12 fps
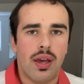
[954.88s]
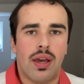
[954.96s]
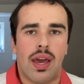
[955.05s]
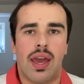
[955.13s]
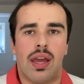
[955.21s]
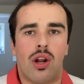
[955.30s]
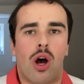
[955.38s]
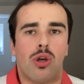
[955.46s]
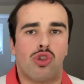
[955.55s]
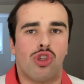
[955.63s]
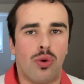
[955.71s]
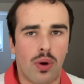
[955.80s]
And I'll
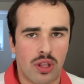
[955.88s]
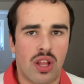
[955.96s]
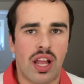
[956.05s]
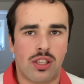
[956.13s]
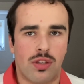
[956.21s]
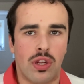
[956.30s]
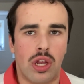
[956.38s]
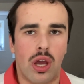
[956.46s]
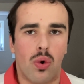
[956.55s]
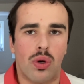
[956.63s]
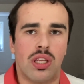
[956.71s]
see you on the next video.